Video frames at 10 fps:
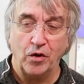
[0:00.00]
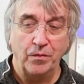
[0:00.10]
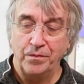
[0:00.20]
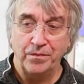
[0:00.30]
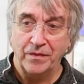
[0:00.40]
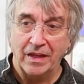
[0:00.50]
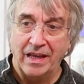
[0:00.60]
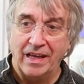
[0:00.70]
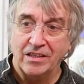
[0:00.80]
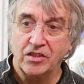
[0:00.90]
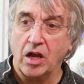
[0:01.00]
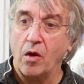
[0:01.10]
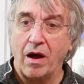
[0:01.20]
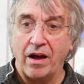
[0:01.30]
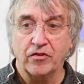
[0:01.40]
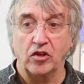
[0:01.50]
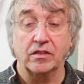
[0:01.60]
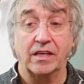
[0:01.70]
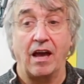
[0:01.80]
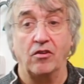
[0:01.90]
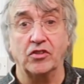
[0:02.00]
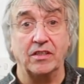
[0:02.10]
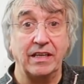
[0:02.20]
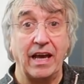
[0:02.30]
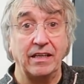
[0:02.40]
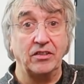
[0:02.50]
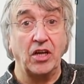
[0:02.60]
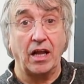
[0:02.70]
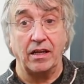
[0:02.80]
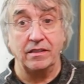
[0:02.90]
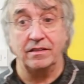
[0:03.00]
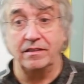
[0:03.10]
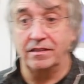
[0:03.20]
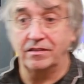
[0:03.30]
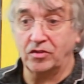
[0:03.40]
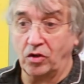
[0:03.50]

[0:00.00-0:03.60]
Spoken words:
No. So I've got to get onto DHL and